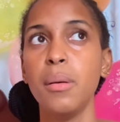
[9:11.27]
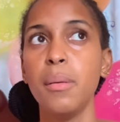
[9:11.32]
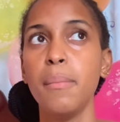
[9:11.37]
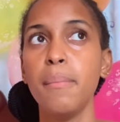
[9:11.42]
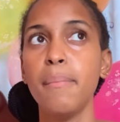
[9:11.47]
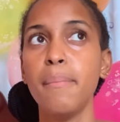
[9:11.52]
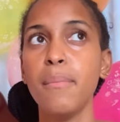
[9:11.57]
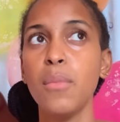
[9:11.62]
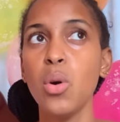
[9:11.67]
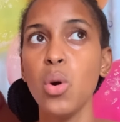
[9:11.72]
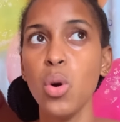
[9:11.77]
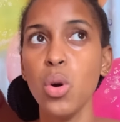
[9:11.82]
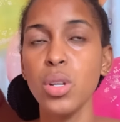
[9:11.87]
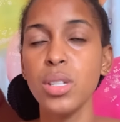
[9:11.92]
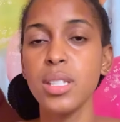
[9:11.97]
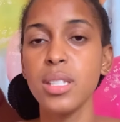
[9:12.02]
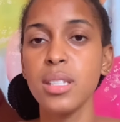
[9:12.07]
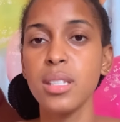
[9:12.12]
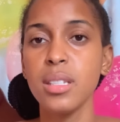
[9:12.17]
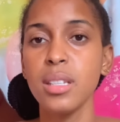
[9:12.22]

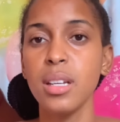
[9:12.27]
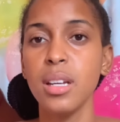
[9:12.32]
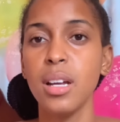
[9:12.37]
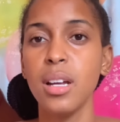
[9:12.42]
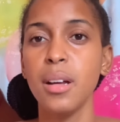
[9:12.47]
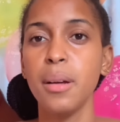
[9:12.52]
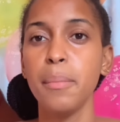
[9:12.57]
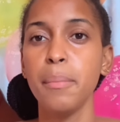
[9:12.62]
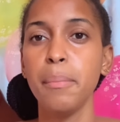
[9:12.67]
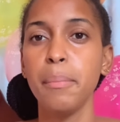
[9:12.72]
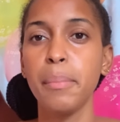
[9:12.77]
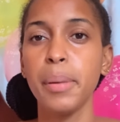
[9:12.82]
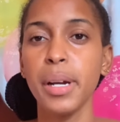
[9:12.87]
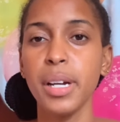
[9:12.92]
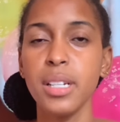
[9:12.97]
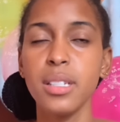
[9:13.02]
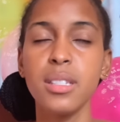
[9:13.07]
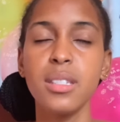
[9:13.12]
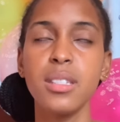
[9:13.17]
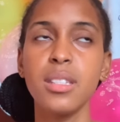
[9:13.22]
most
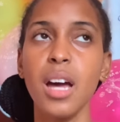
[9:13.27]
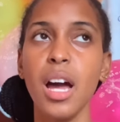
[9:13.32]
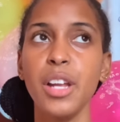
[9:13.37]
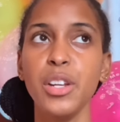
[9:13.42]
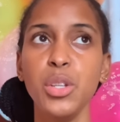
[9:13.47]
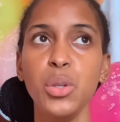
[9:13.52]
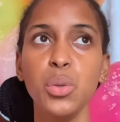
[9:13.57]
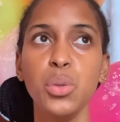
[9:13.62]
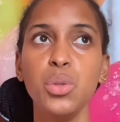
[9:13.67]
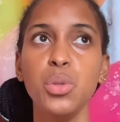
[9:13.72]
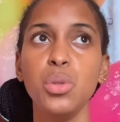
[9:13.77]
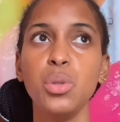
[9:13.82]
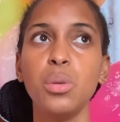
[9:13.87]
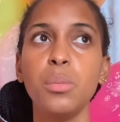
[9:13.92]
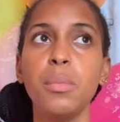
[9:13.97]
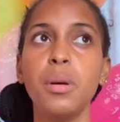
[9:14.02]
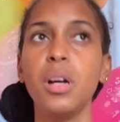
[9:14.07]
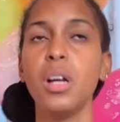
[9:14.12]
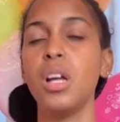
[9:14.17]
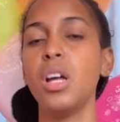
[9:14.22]
persons on youtube